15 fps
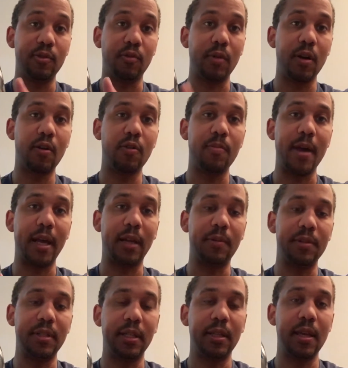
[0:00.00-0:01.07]
So a rare earth magnet will
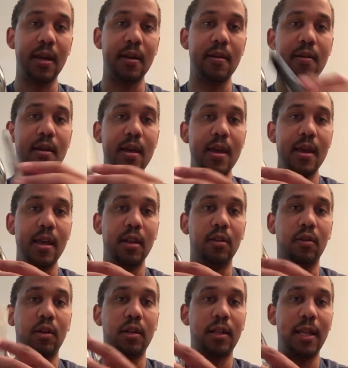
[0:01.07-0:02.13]
sit there. It'll
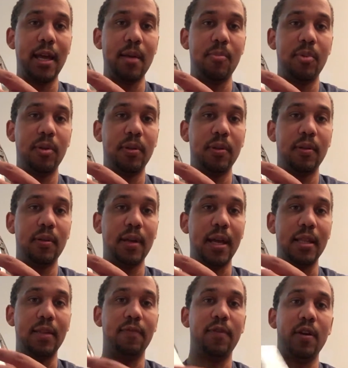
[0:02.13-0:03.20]
clamp
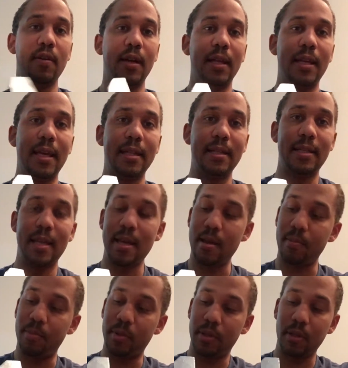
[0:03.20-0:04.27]
at the very
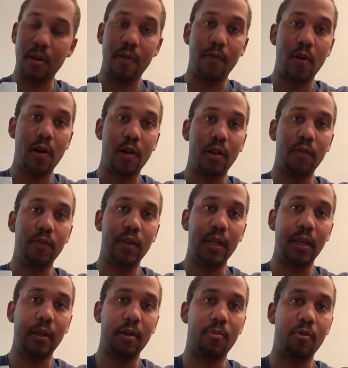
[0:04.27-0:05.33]
tips of all of
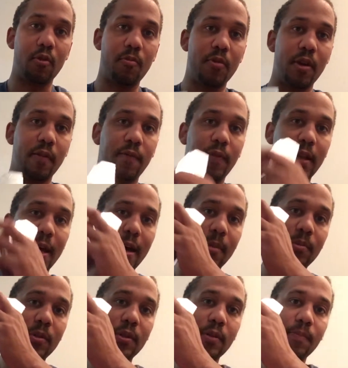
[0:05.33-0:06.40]
the appropriate
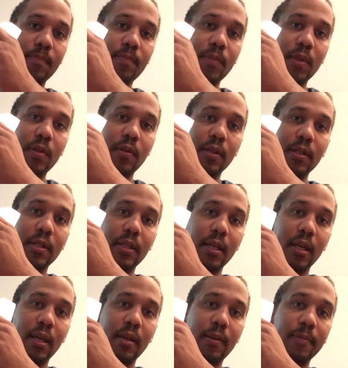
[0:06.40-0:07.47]
flaps. You can
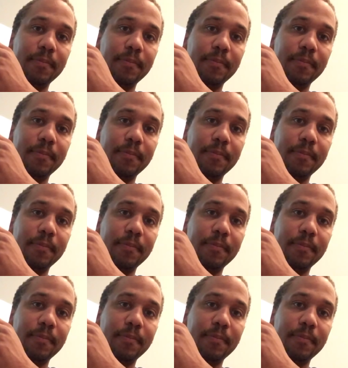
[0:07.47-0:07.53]
see.